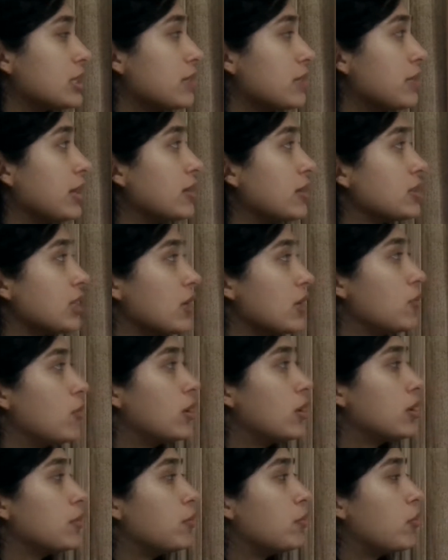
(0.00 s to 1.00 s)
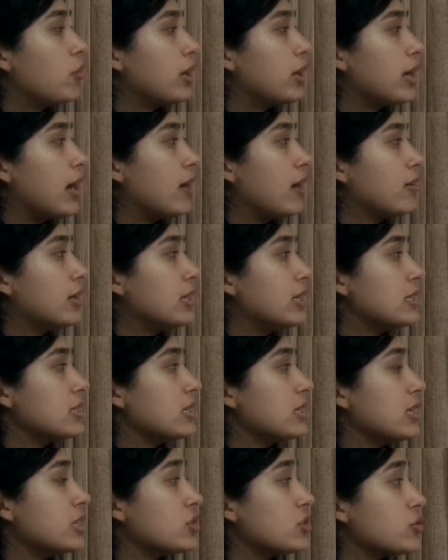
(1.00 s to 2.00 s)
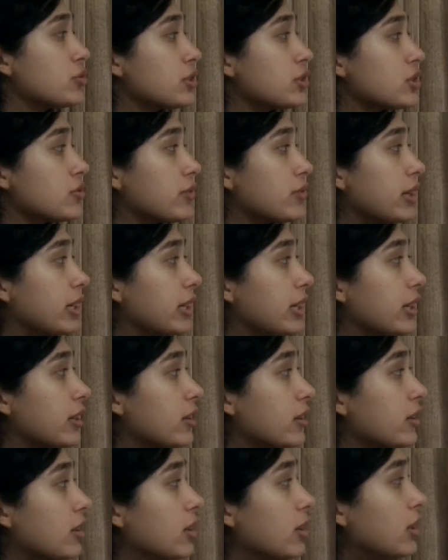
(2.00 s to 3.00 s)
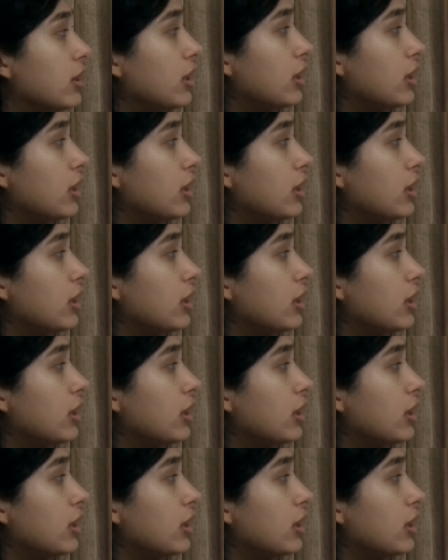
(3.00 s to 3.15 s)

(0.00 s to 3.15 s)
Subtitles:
Something else I want to point out is the interest rate here.